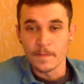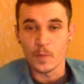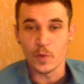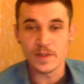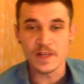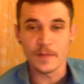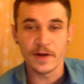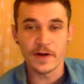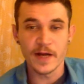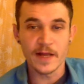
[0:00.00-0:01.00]
What's up,
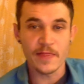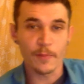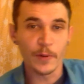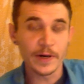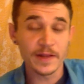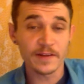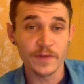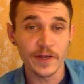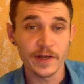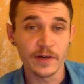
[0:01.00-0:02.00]
internet? The point of this
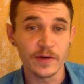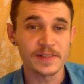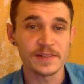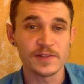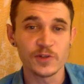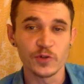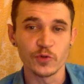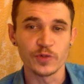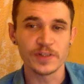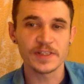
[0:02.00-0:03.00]
video is
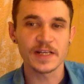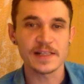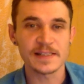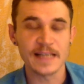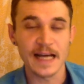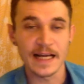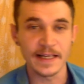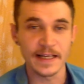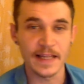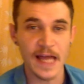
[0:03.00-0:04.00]
to discuss the
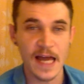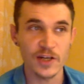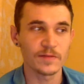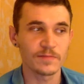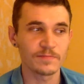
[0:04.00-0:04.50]
idea that,